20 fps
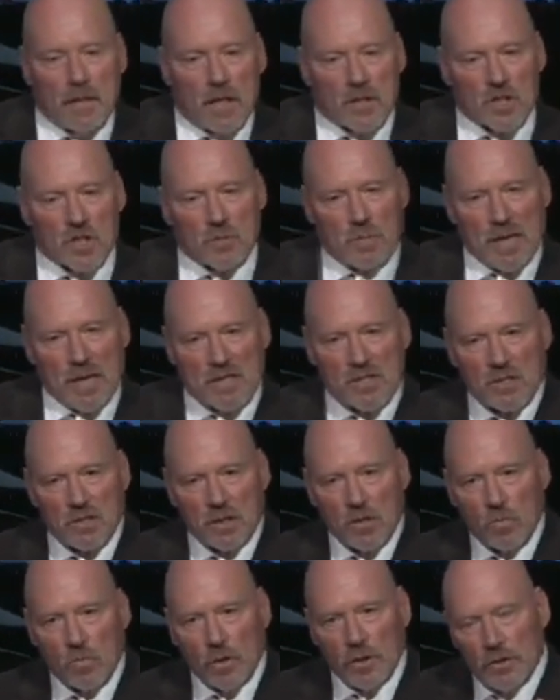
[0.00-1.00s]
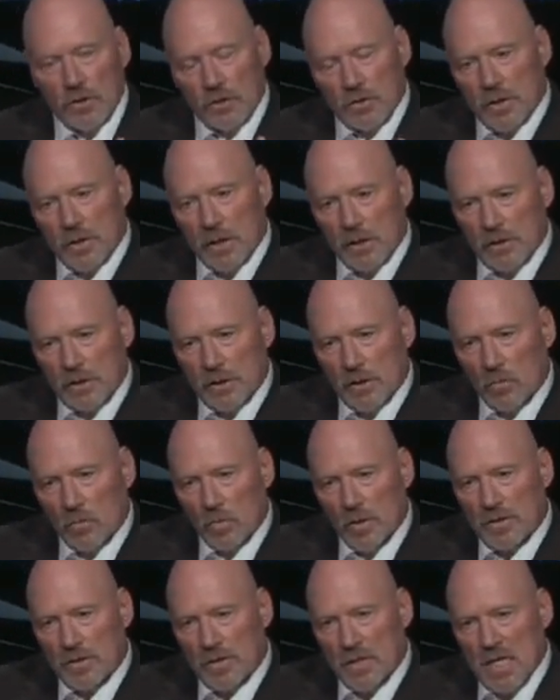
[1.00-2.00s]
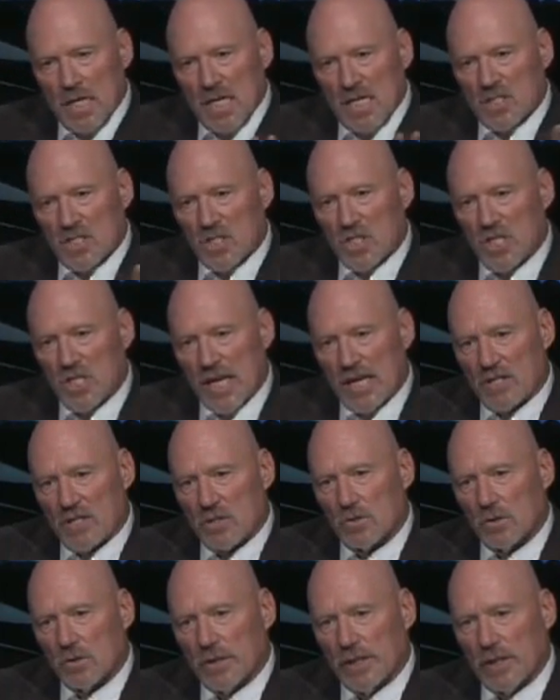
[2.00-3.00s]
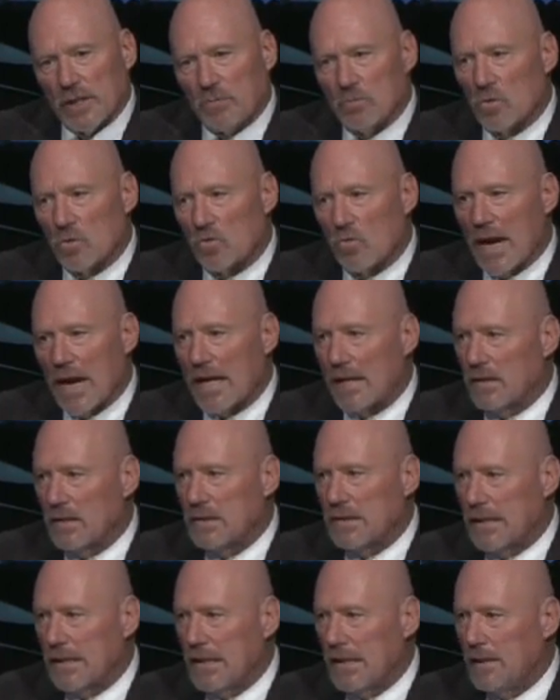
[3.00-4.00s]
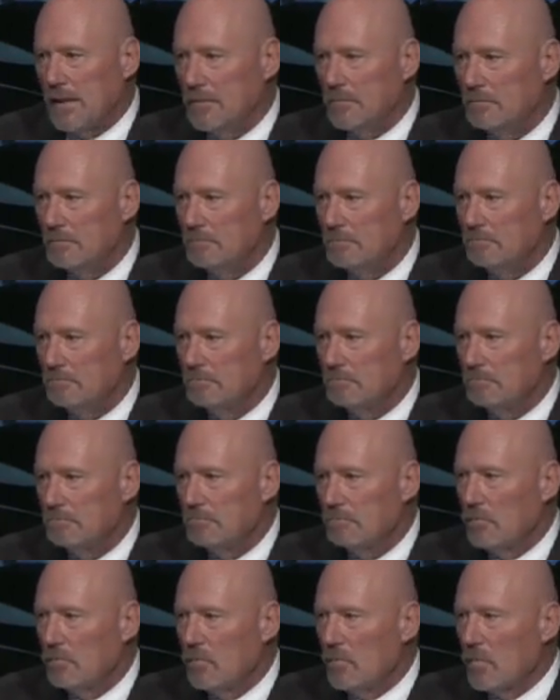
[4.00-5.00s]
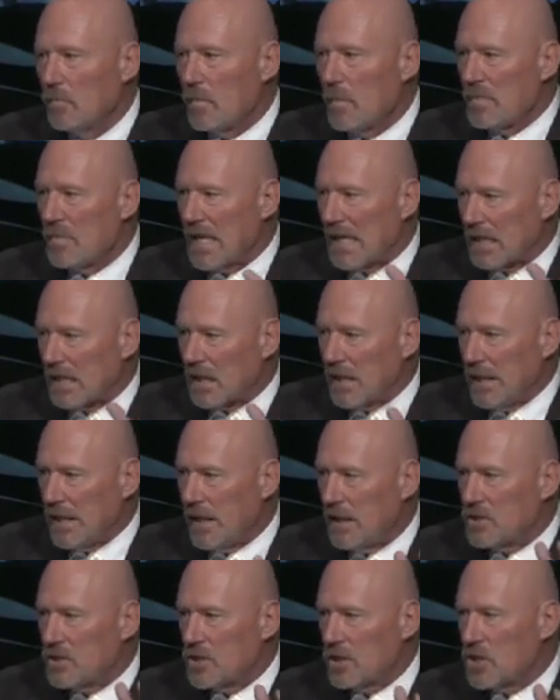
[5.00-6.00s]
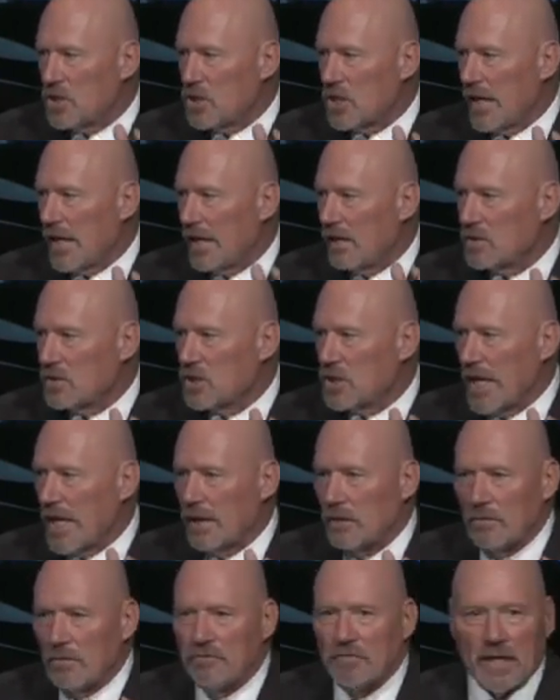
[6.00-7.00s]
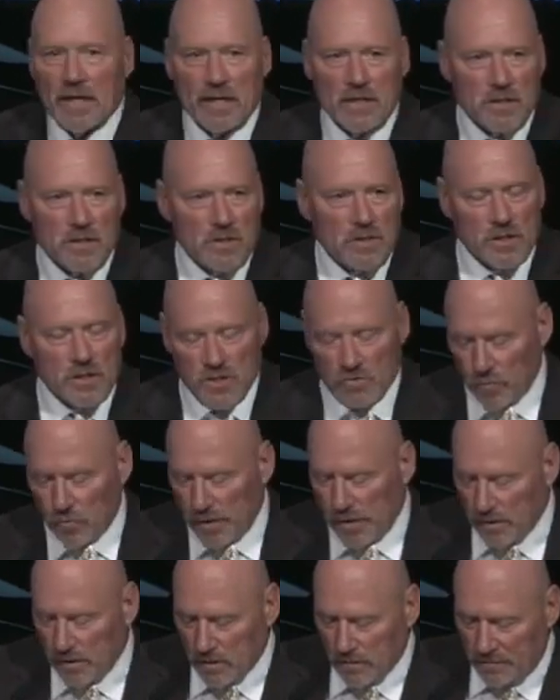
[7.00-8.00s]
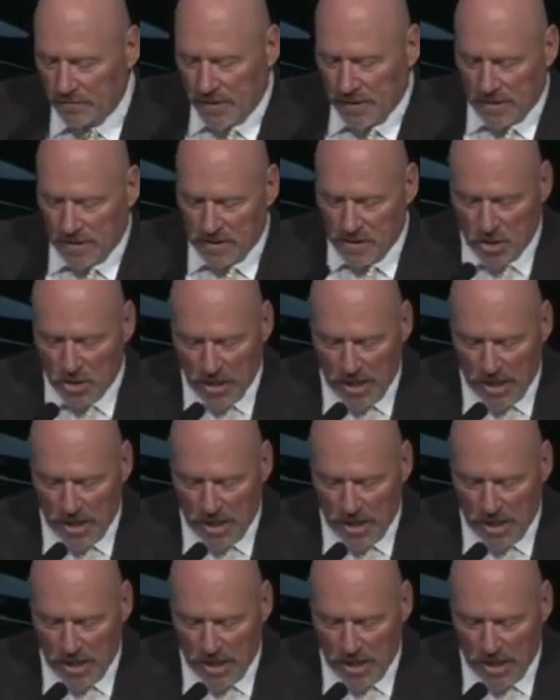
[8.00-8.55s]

Especially when you're dealing with sexual immorality that leads to child sacrifice, just read Leviticus